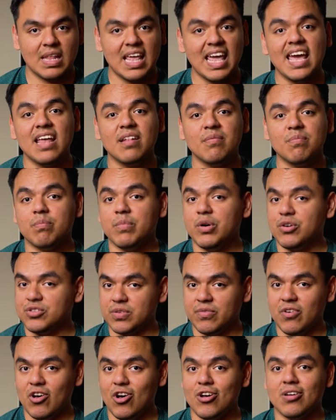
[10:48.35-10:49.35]
And most
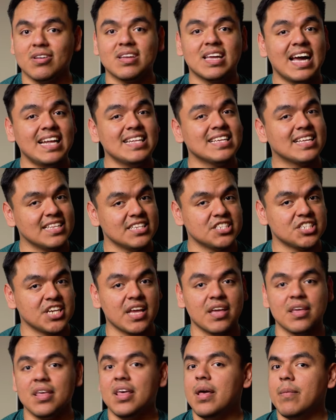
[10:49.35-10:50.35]
of all, kind of
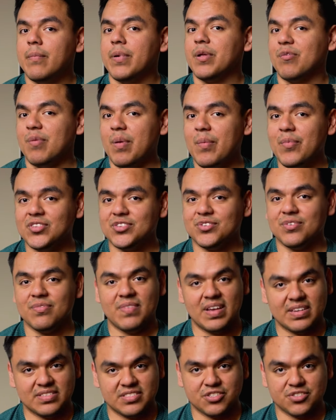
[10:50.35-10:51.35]
cliche, but remember to
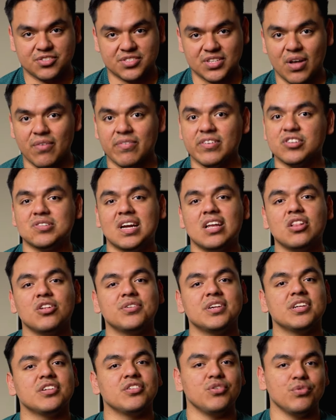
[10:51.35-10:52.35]
invest in yourself and try
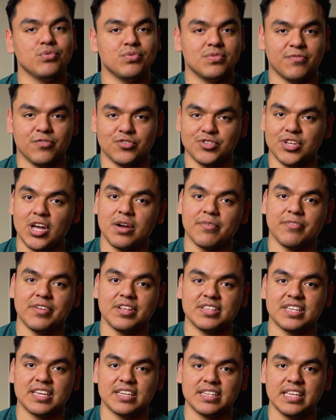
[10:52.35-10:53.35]
learning new photographing
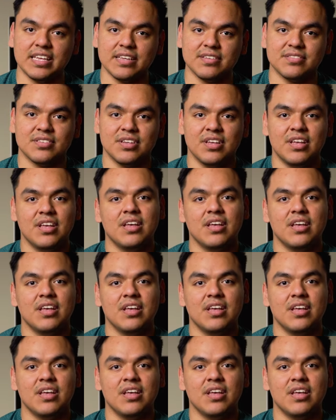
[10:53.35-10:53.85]
techniques.